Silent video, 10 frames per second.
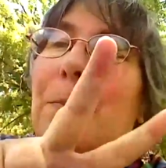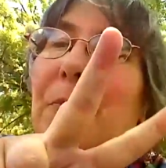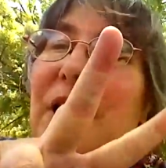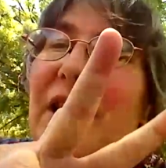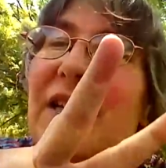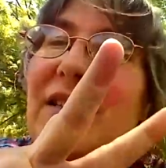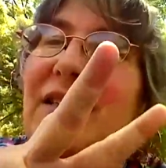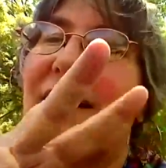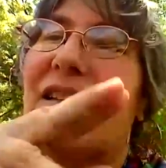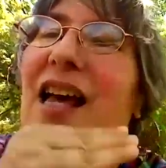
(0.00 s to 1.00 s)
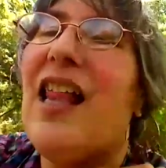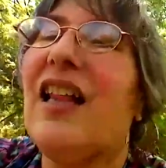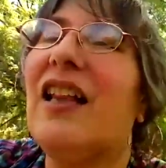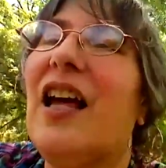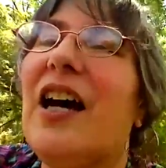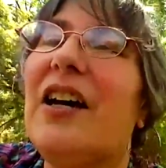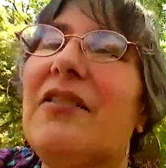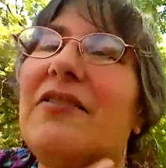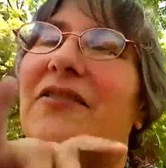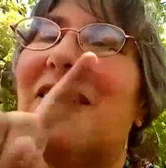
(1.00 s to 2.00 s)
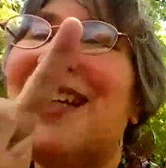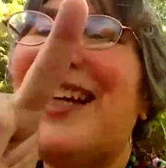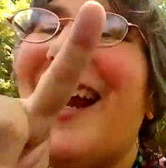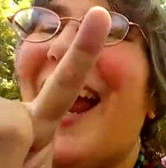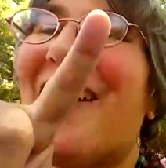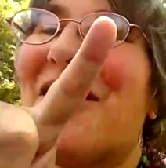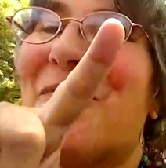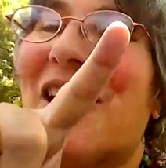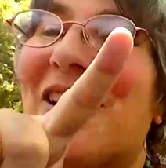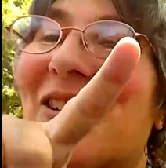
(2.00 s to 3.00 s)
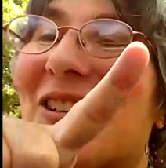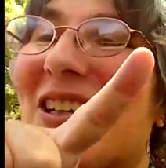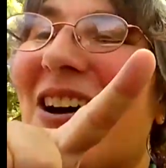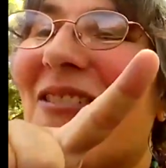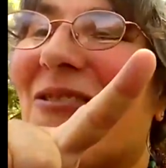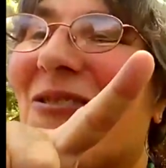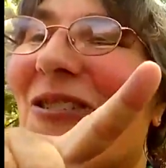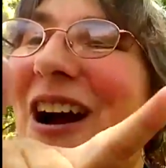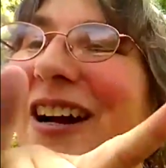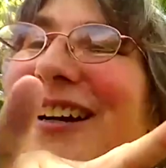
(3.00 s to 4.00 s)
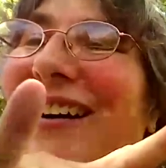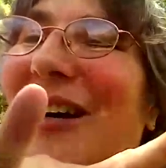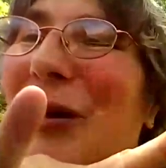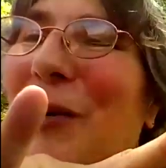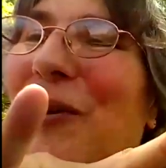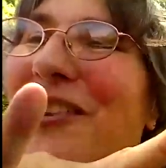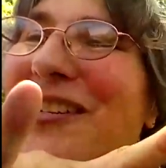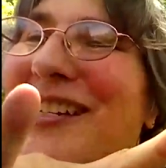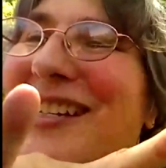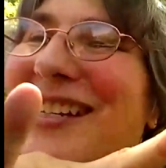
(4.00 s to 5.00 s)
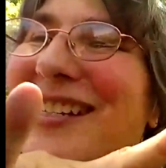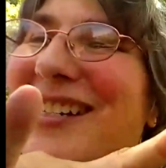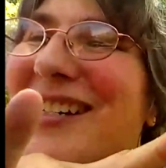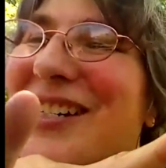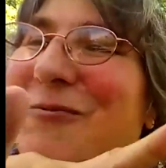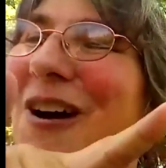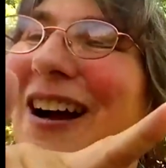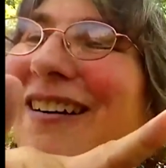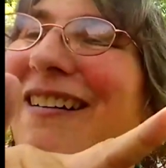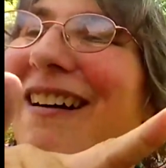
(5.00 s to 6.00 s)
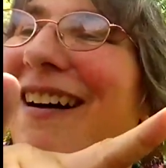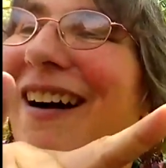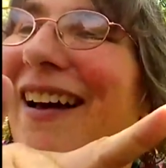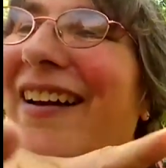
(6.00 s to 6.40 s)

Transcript: Peace, love, and heavy metal. Rock on, my brothers and sisters. Rock on.